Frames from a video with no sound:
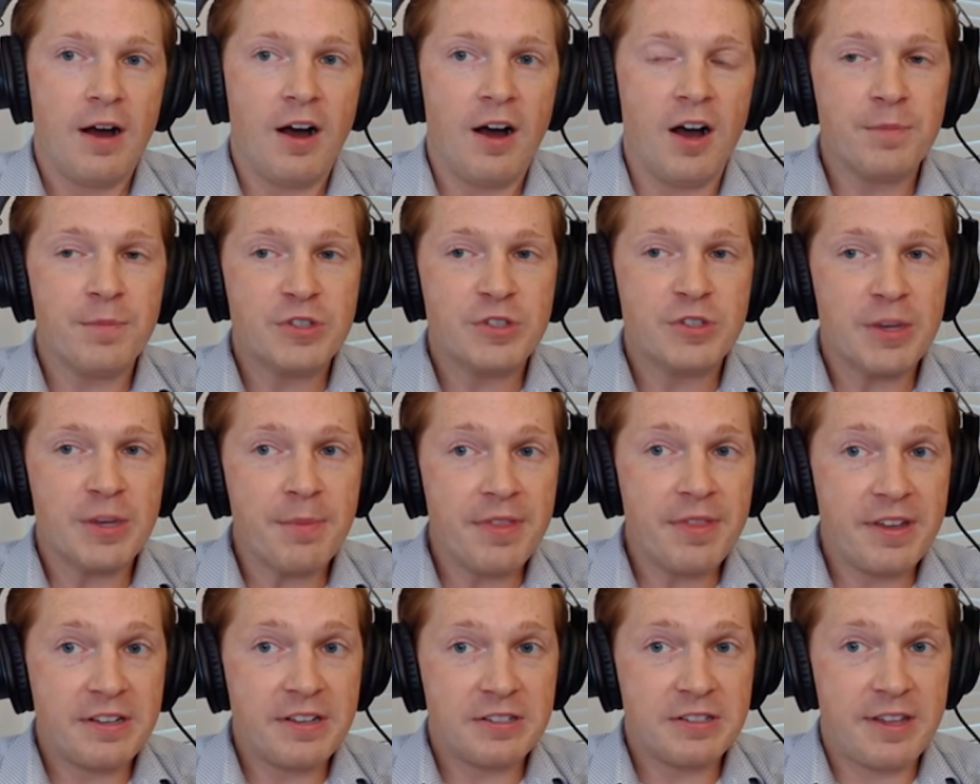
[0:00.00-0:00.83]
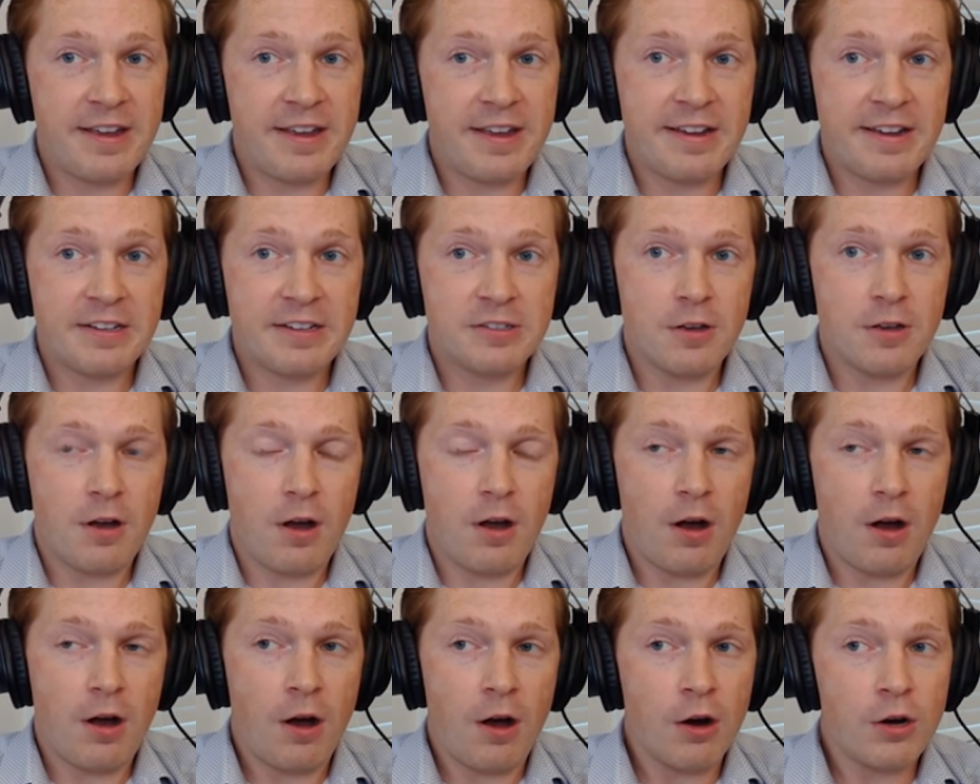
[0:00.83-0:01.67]
Um, some of these things
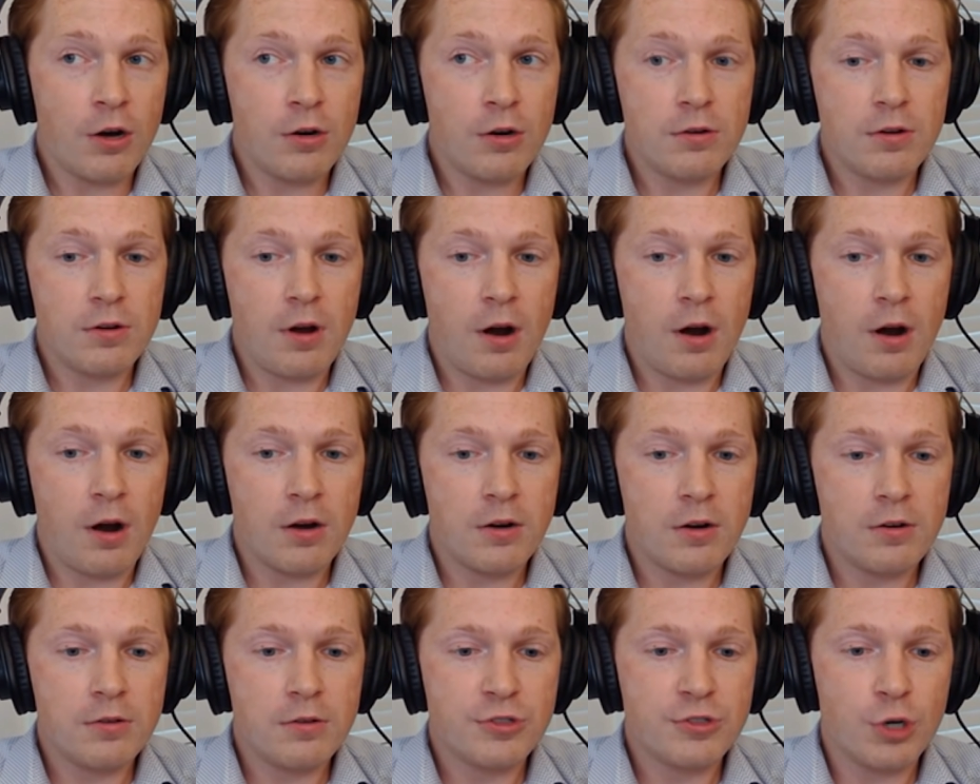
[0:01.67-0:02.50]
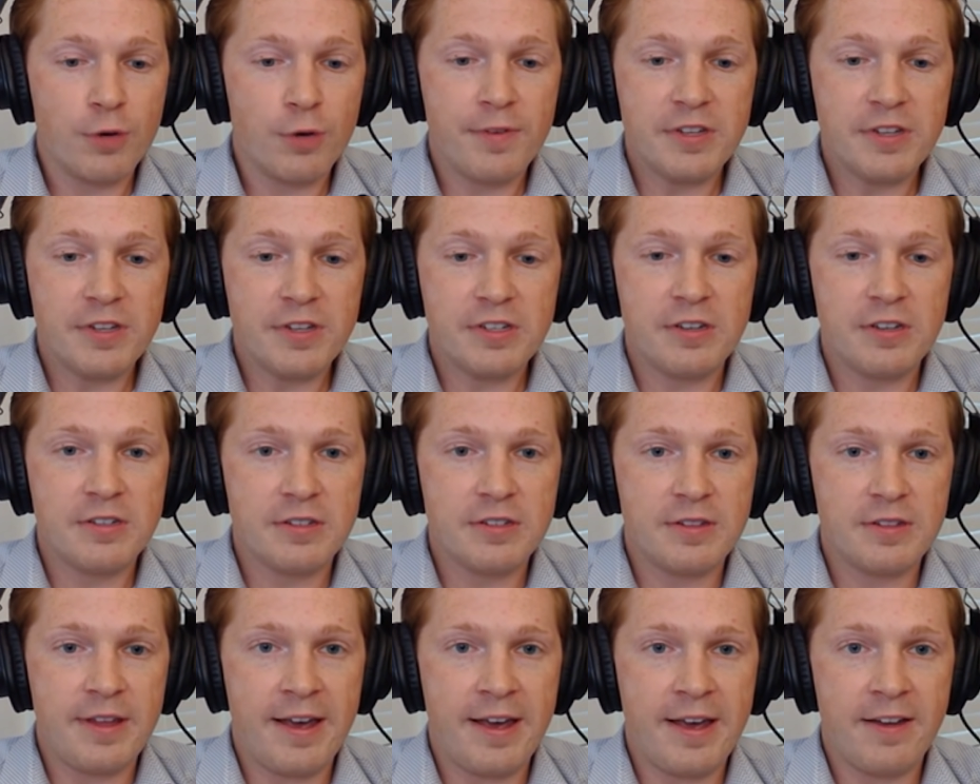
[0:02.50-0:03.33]
Are, are
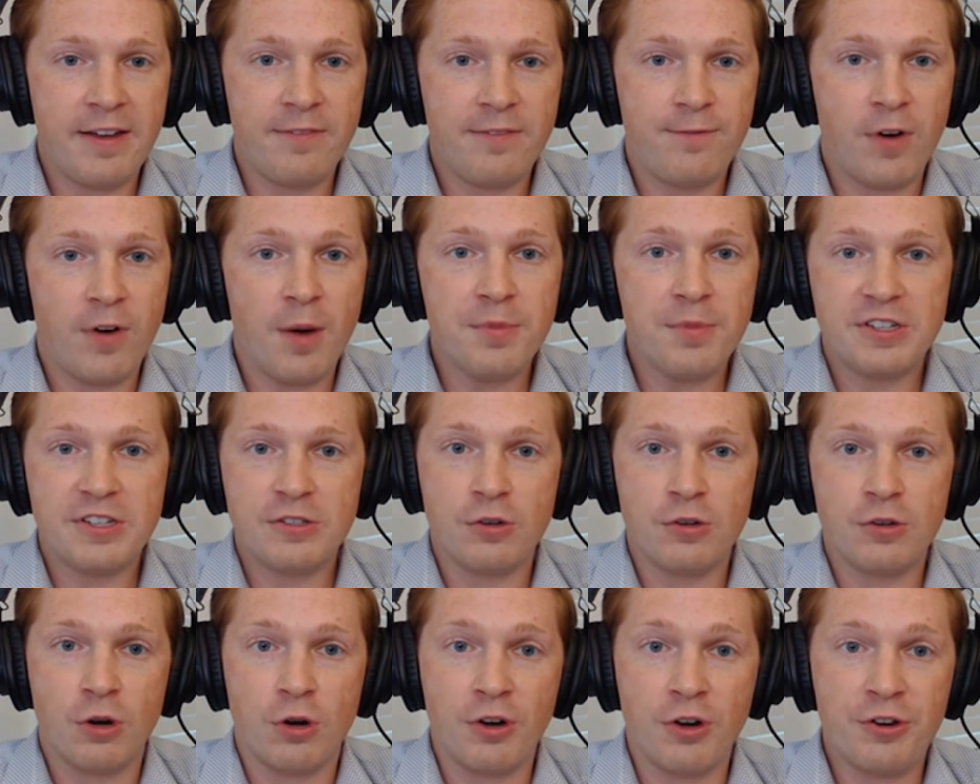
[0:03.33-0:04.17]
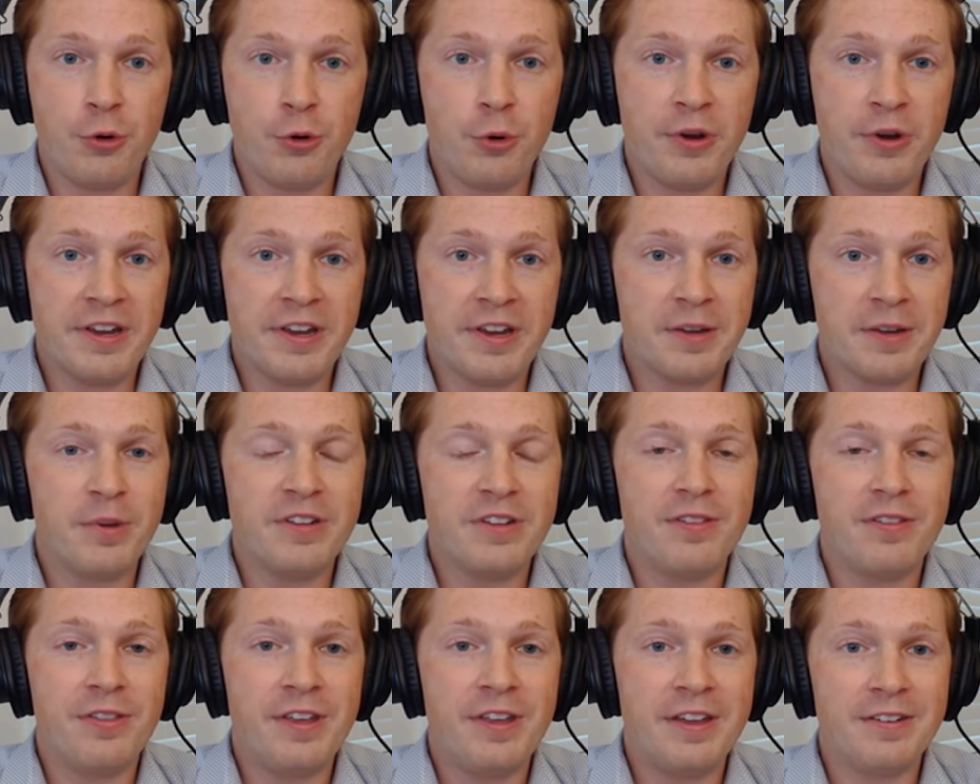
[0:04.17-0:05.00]
services that pharmacies are already doing,
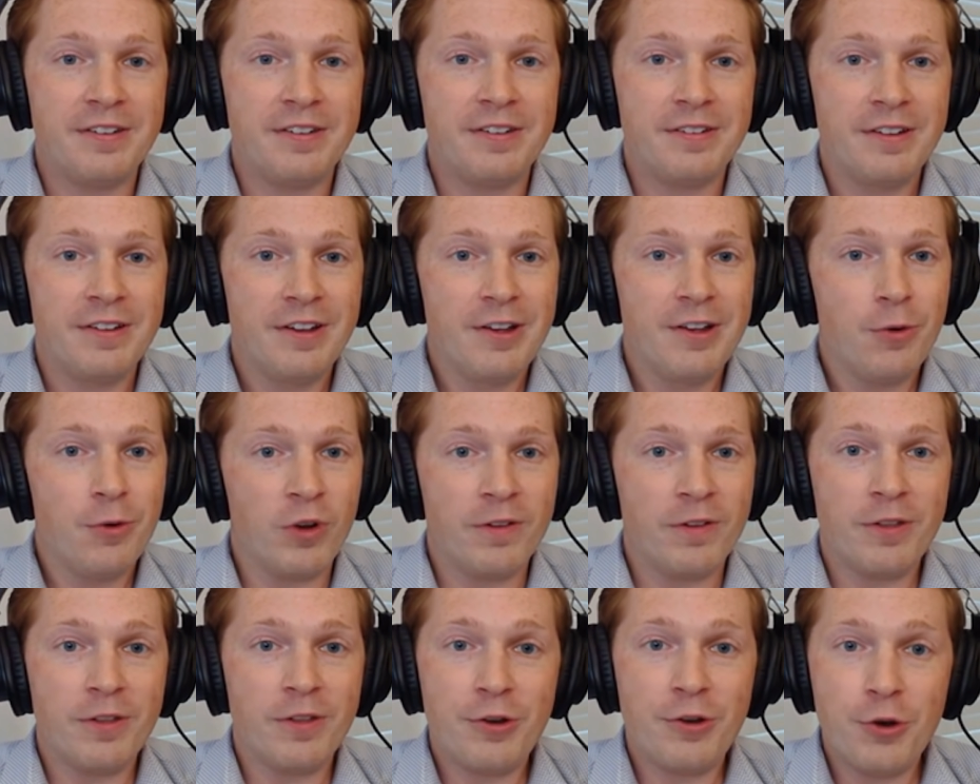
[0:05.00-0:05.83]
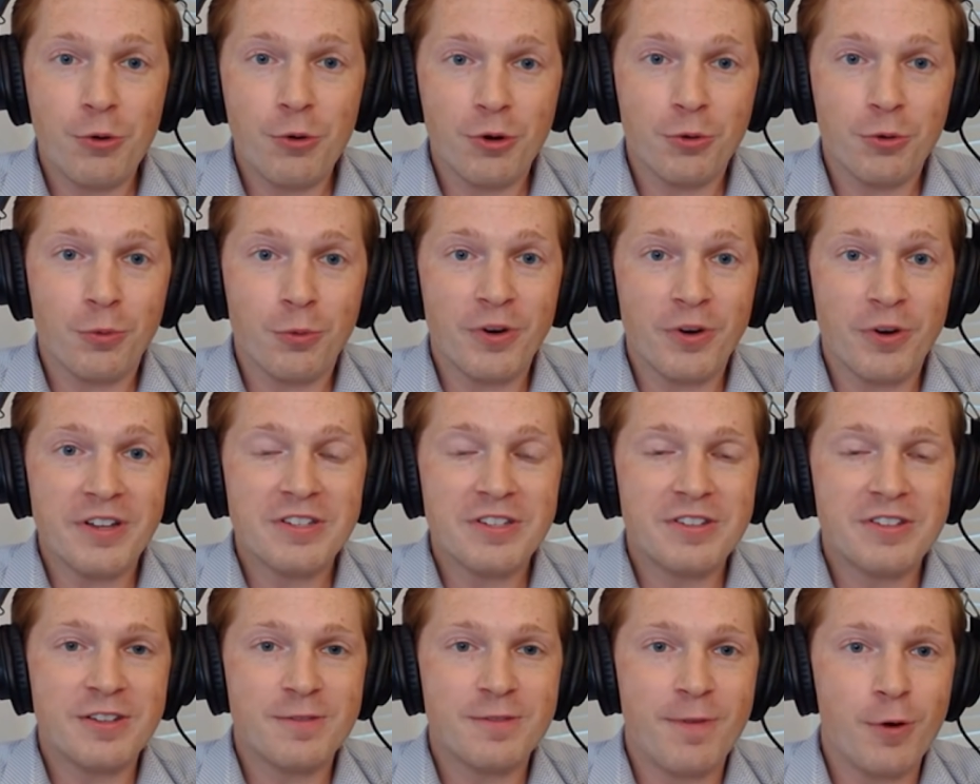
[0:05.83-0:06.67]
but then one of the newer
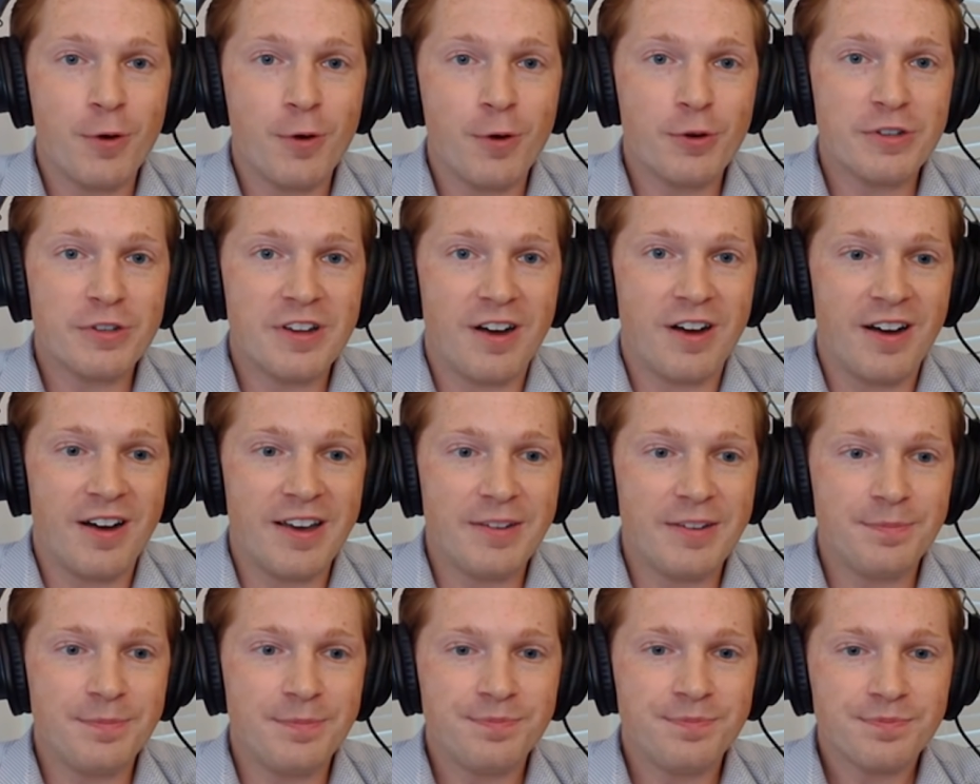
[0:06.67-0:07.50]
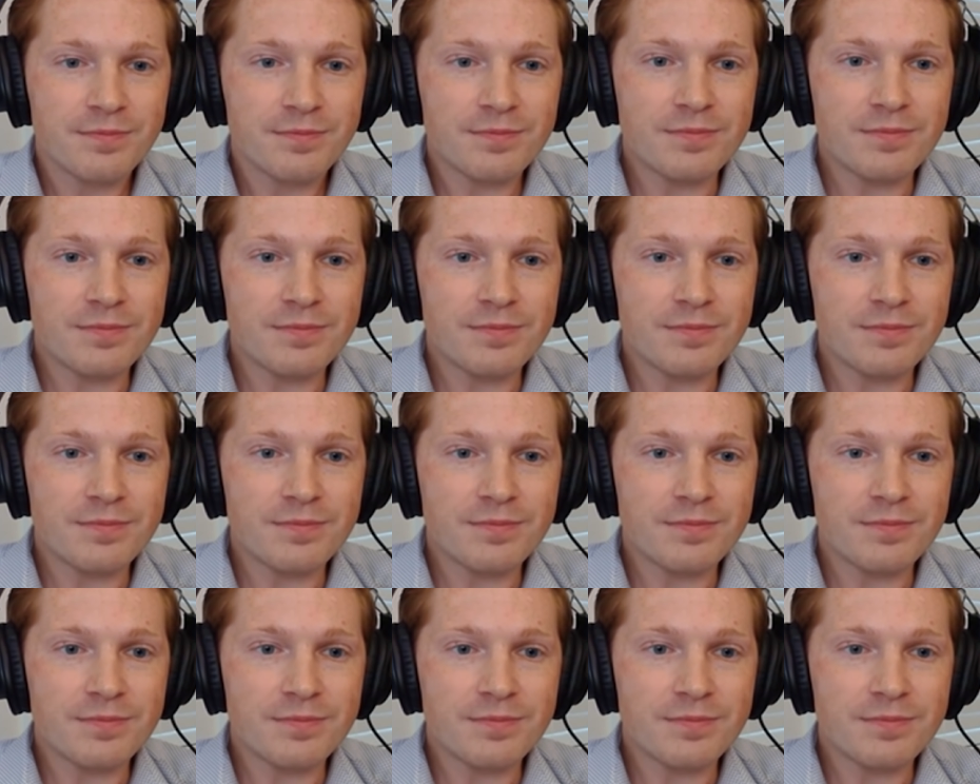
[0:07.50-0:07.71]
ones that's focused on